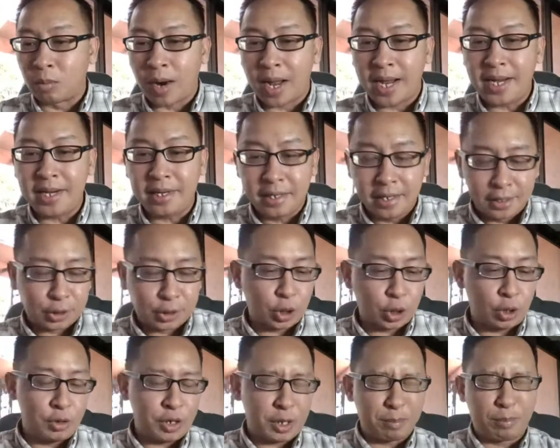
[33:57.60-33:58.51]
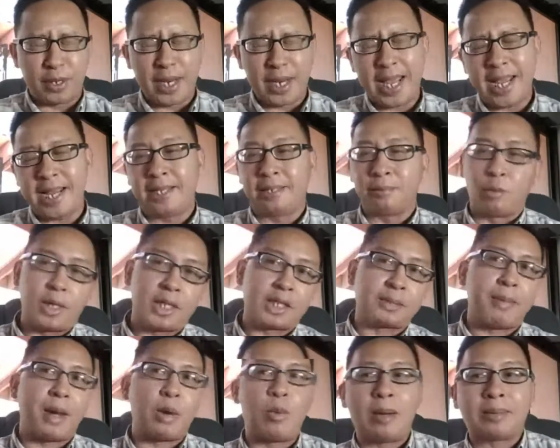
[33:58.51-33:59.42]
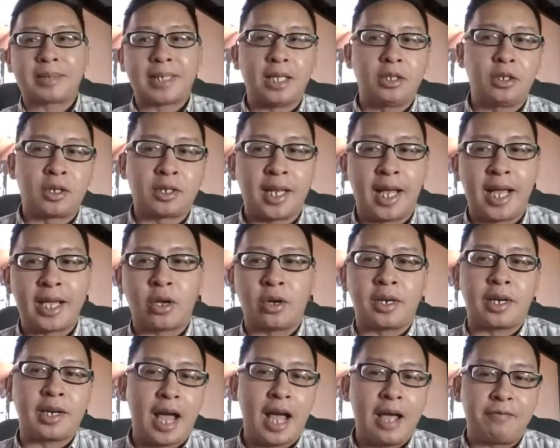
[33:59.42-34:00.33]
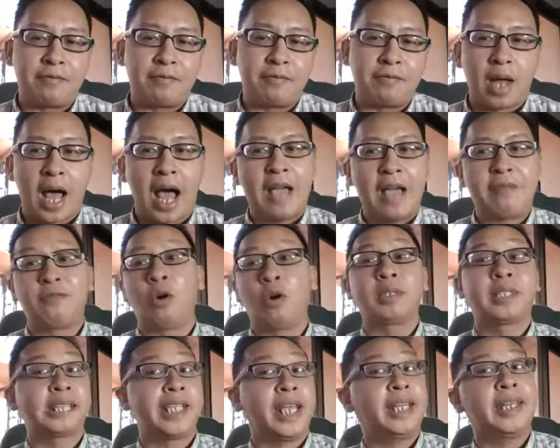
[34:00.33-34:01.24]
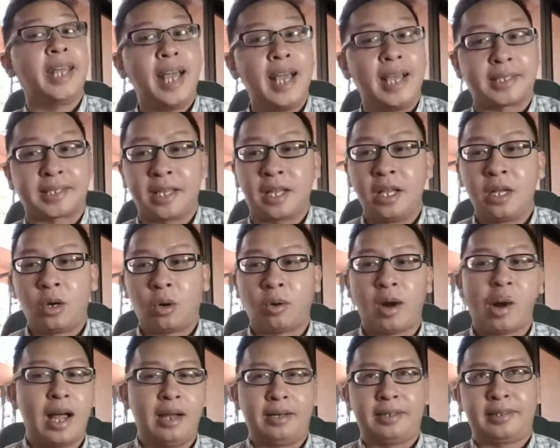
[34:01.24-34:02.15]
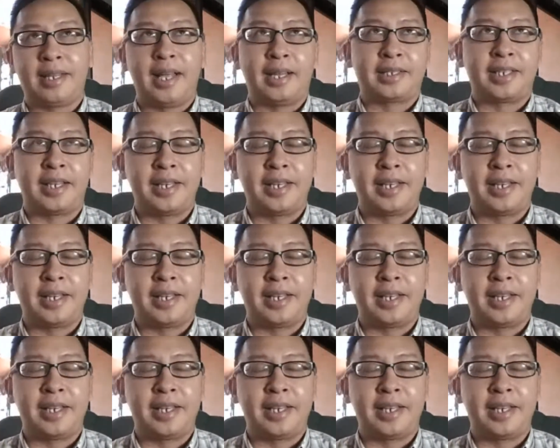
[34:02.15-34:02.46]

right? So you can put, hey, what does my website look like on an iPhone? iPhone 10s, or not